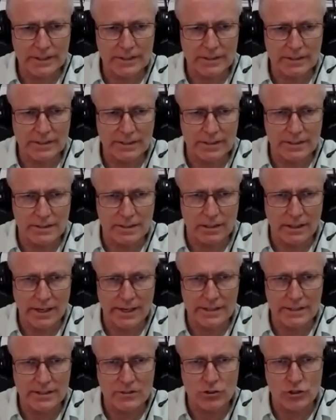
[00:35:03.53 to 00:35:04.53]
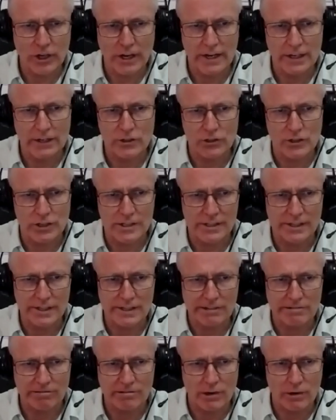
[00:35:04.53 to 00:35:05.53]
their diets change as they
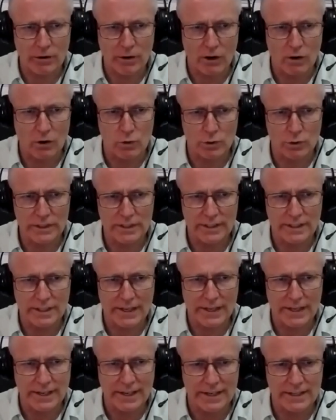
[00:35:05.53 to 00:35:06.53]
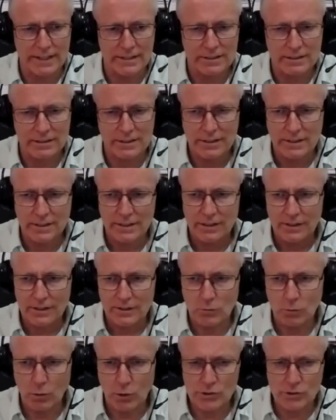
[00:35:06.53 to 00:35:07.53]
grow older? And
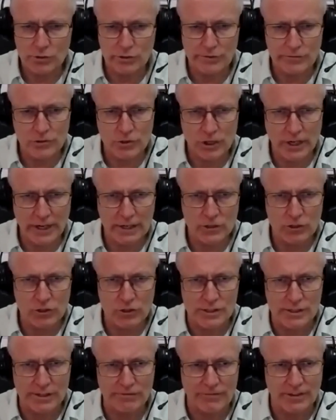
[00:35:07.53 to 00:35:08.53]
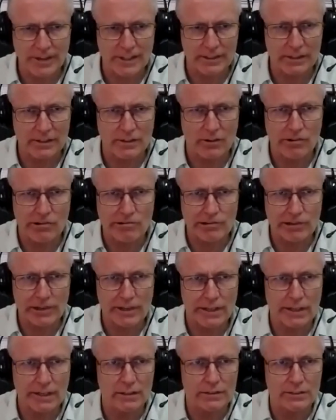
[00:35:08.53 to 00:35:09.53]
What sort of changes affect their
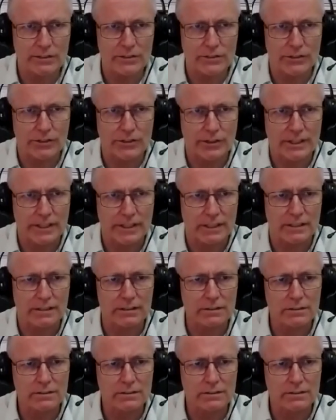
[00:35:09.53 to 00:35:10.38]
oral health, do you think?